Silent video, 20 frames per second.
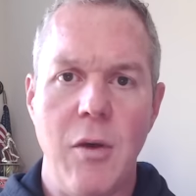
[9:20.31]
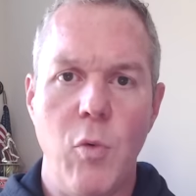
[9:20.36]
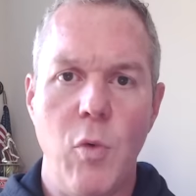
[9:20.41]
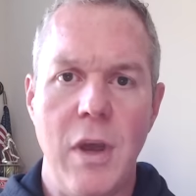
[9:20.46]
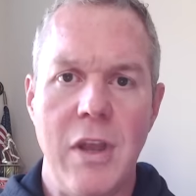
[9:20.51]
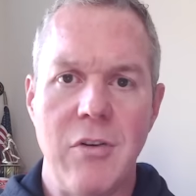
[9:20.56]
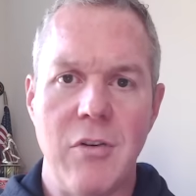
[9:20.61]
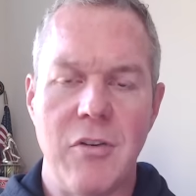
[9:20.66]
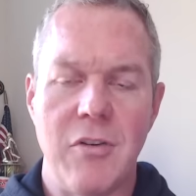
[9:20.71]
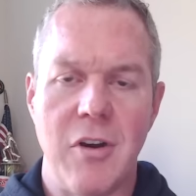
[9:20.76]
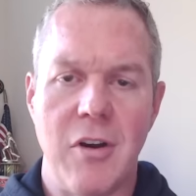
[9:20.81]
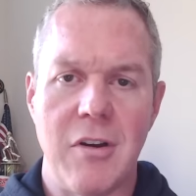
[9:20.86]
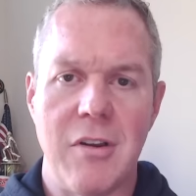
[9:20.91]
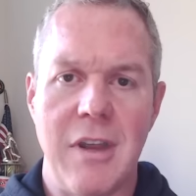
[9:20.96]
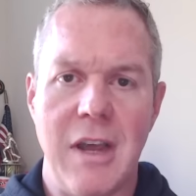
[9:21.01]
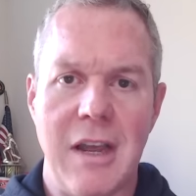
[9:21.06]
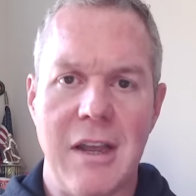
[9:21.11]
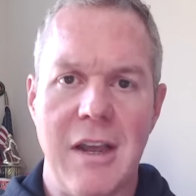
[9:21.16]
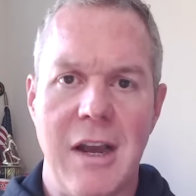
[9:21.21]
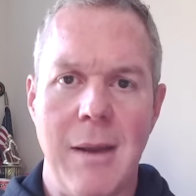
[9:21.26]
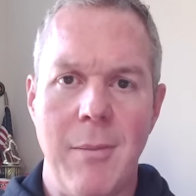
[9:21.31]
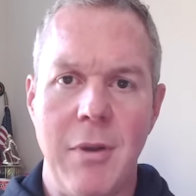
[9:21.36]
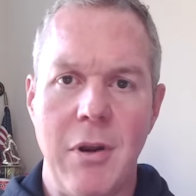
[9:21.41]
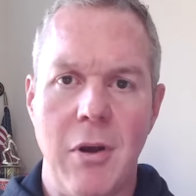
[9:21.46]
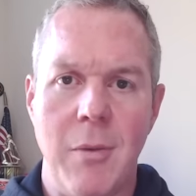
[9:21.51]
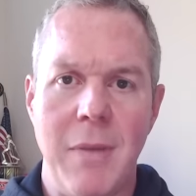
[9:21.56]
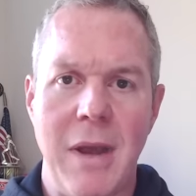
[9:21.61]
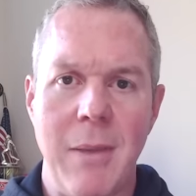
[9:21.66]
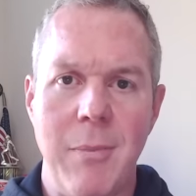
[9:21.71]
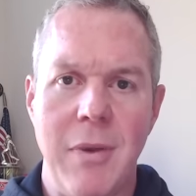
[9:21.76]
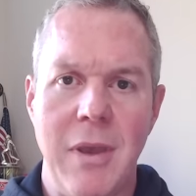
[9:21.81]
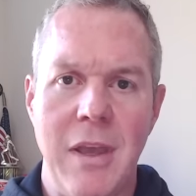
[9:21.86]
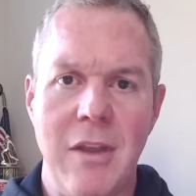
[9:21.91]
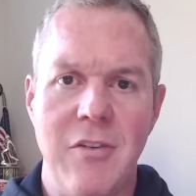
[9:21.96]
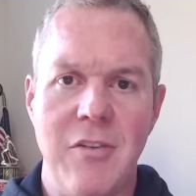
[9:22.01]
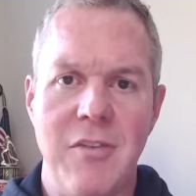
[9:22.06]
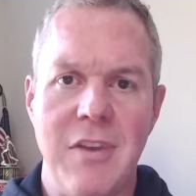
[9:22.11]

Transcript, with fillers: wagertalk dot com and on my page,